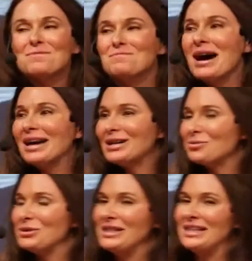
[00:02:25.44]
My
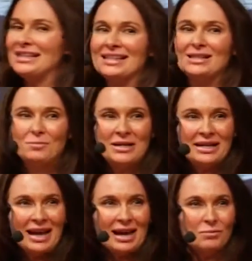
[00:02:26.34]
expertise is
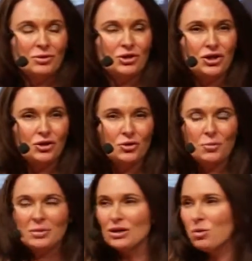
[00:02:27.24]
being able
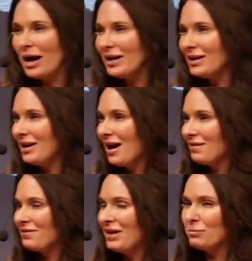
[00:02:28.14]
to be quiet
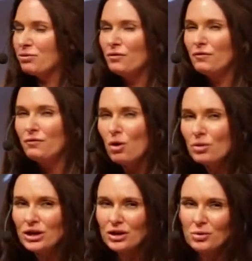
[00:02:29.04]
enough and
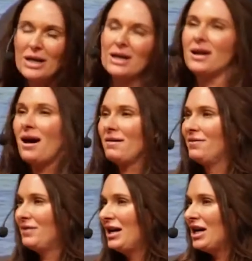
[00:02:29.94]
provoke you
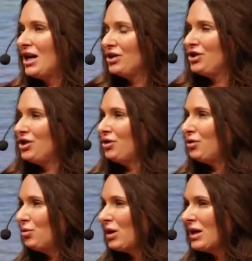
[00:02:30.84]
enough
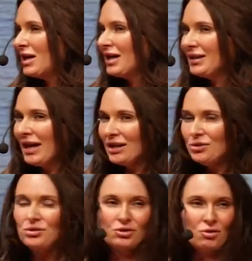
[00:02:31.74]
to get
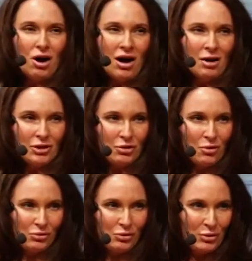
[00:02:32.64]
you to draw out your
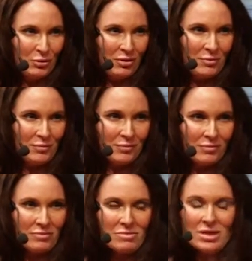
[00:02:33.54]
own truth.
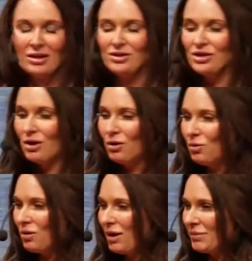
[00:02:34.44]

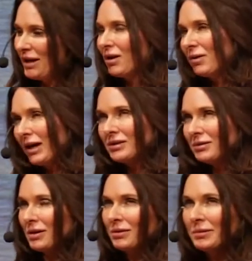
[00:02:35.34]
So I'm like, okay,
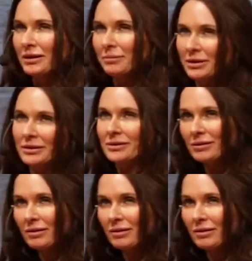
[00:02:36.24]
so how am I going to bring this